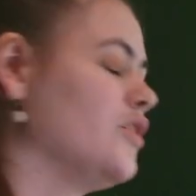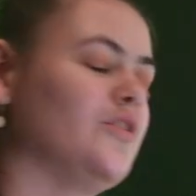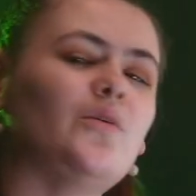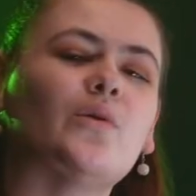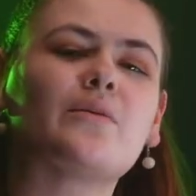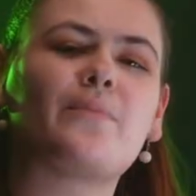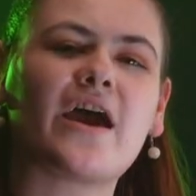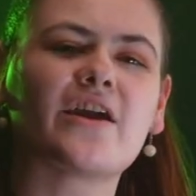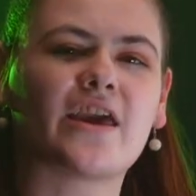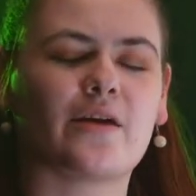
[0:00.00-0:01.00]
Do you want to
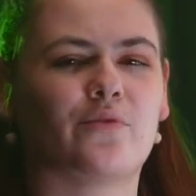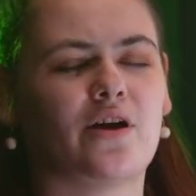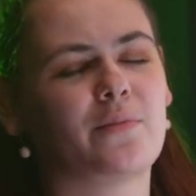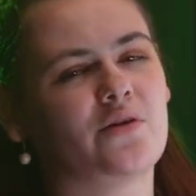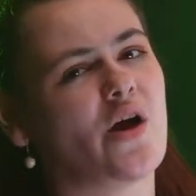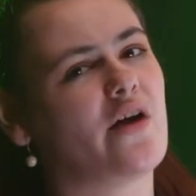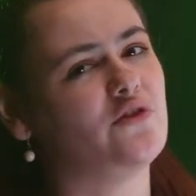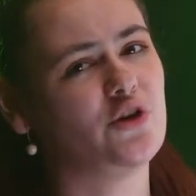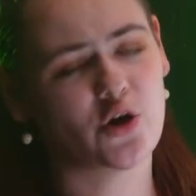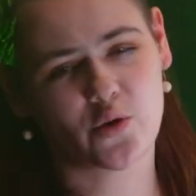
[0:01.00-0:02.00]
buy a camera, but you have
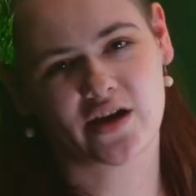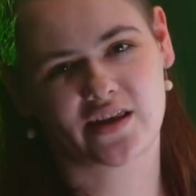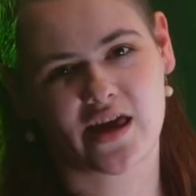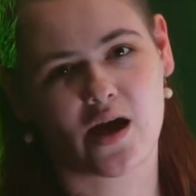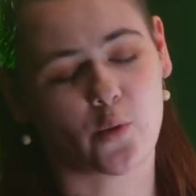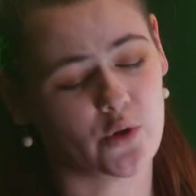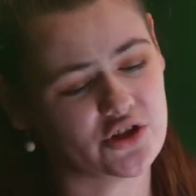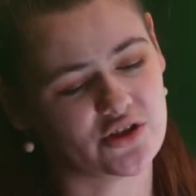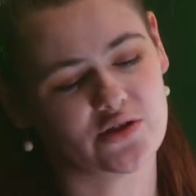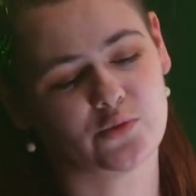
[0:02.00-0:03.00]
no idea
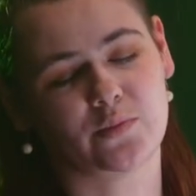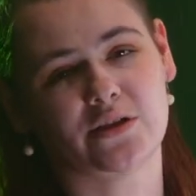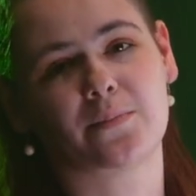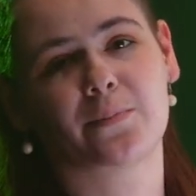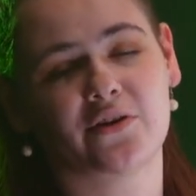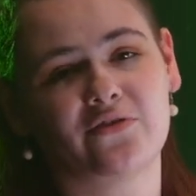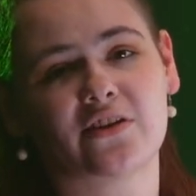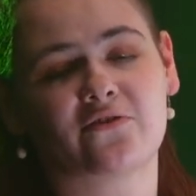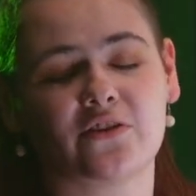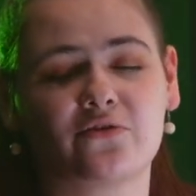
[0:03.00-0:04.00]
which lens would be the
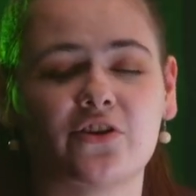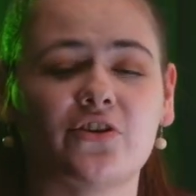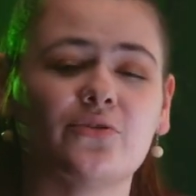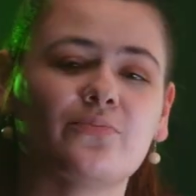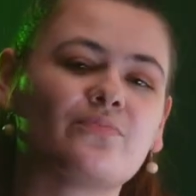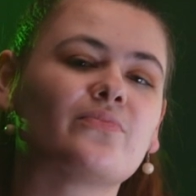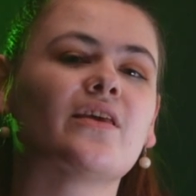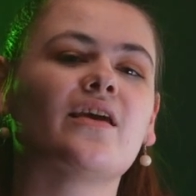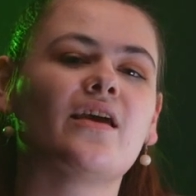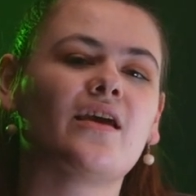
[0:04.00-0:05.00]
perfect fit for you?
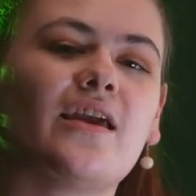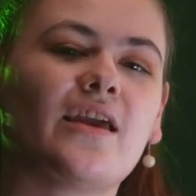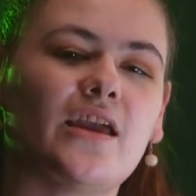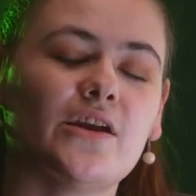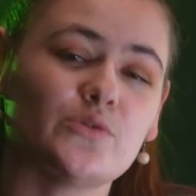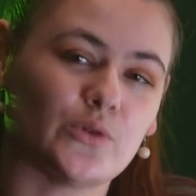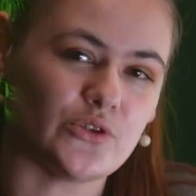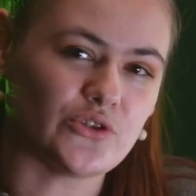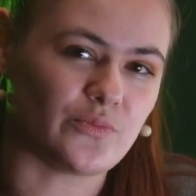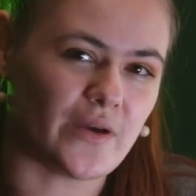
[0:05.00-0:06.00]
Here's what
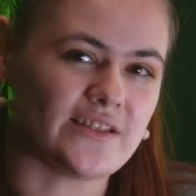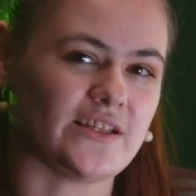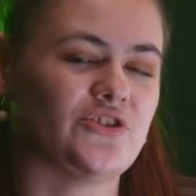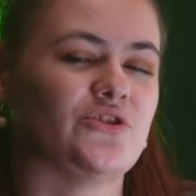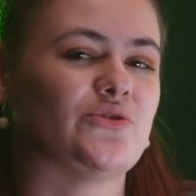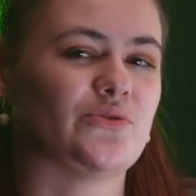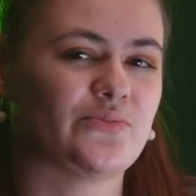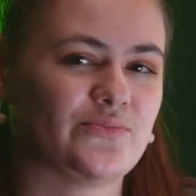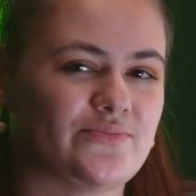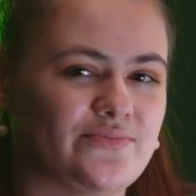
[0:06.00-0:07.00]
you should pay attention to.
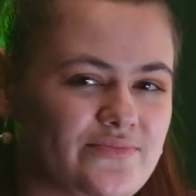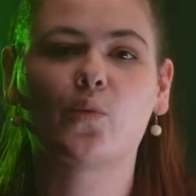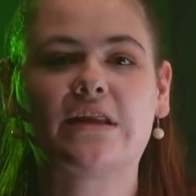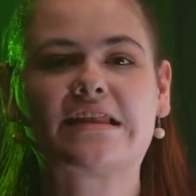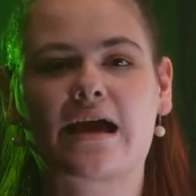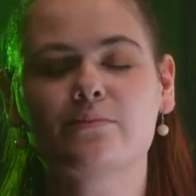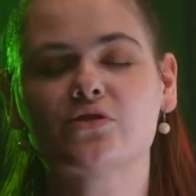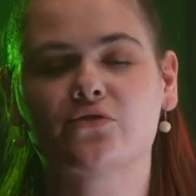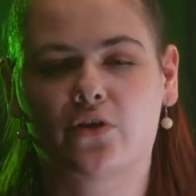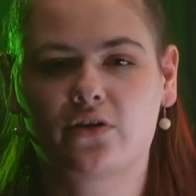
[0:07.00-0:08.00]
When it comes
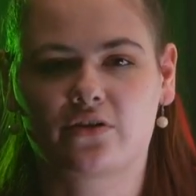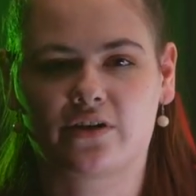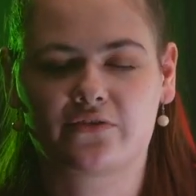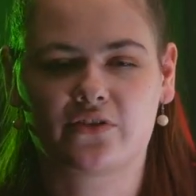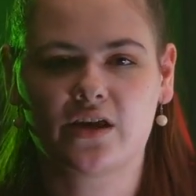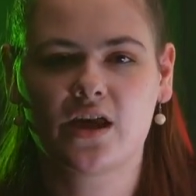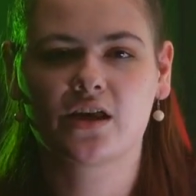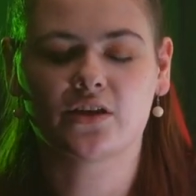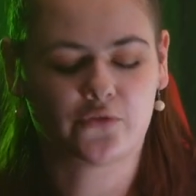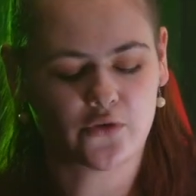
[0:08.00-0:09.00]
to photography,
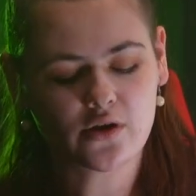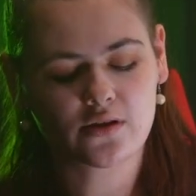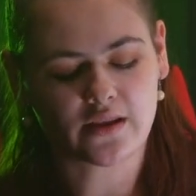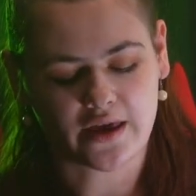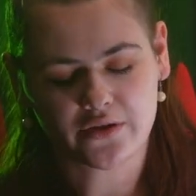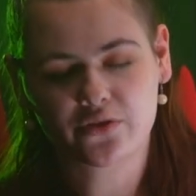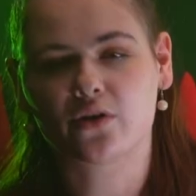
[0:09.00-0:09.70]
the focal length